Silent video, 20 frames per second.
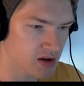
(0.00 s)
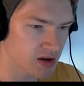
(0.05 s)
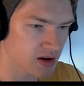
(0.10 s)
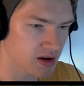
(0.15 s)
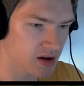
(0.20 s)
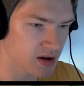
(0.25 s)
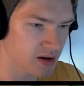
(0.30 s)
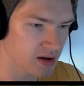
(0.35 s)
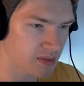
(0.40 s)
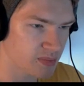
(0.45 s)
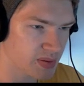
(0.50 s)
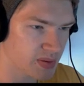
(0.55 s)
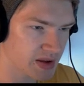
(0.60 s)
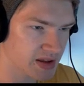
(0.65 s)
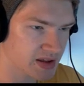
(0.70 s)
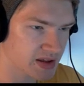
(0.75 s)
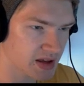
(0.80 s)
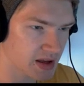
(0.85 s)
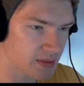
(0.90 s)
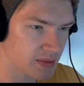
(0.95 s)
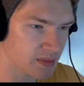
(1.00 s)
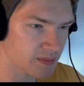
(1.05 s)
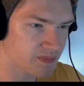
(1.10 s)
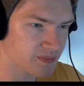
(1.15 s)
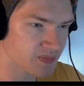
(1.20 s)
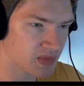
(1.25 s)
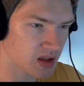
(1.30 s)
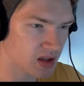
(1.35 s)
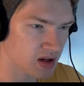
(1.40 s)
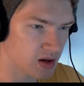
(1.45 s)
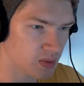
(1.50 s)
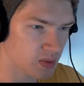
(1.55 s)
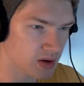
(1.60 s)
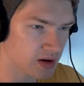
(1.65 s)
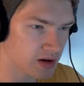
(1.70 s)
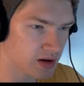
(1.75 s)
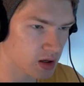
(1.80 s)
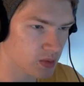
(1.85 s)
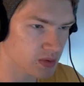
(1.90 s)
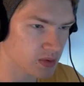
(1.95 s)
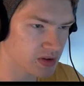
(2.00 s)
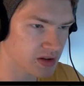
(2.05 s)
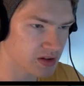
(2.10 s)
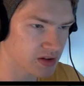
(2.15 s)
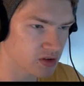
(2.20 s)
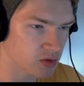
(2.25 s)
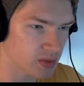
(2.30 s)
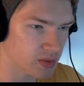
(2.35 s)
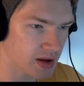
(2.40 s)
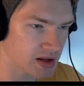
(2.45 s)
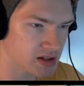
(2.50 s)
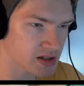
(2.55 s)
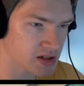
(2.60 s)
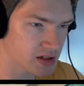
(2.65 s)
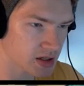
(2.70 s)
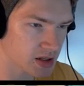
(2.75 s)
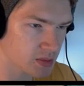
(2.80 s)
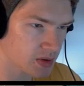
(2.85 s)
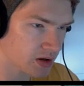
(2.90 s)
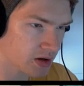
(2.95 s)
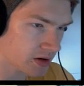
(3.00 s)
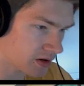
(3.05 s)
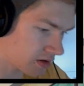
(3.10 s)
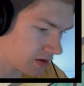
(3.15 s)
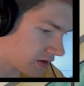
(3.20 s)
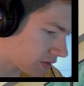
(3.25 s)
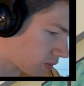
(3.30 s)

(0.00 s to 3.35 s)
Pick game. We're gonna go with the Noob Engine, and we're gonna call it